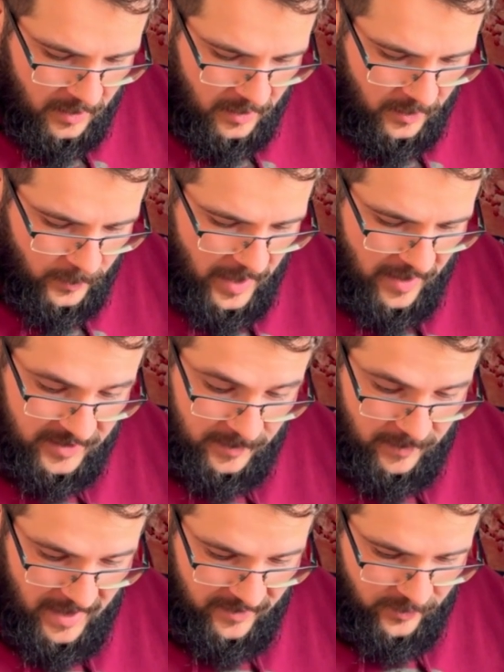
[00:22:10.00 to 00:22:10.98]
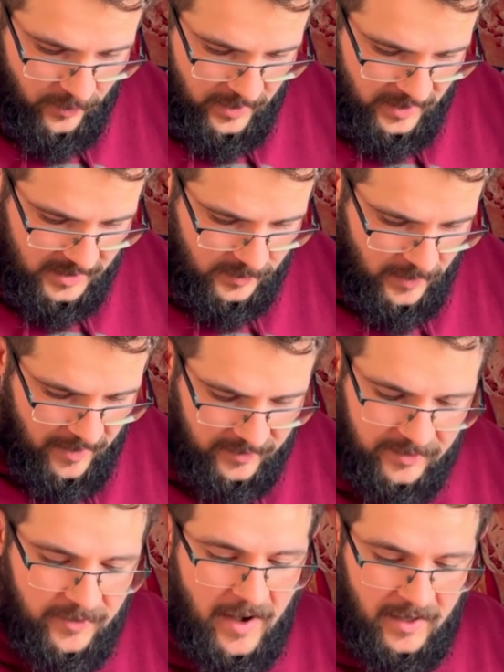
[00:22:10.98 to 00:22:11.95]
we have the Black Forest, we have the
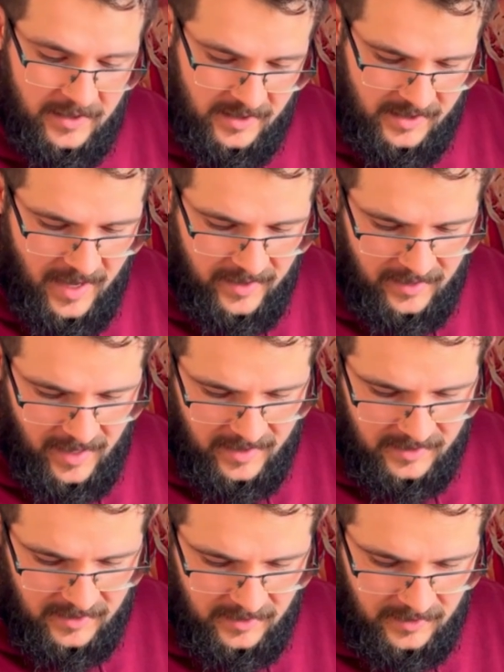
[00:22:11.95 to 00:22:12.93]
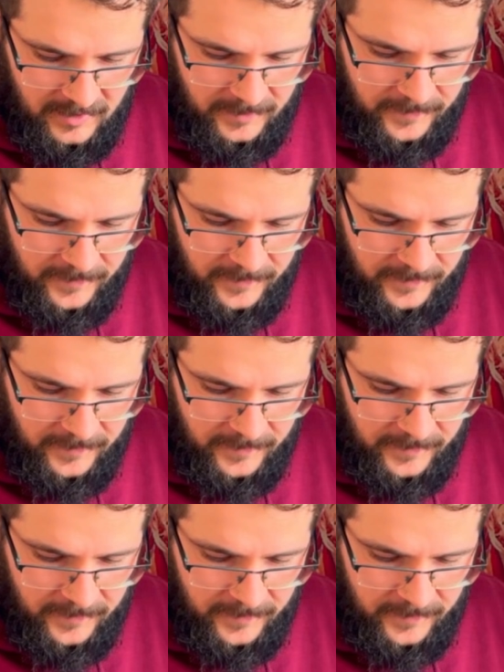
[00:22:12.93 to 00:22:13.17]
Frankenstein Castle,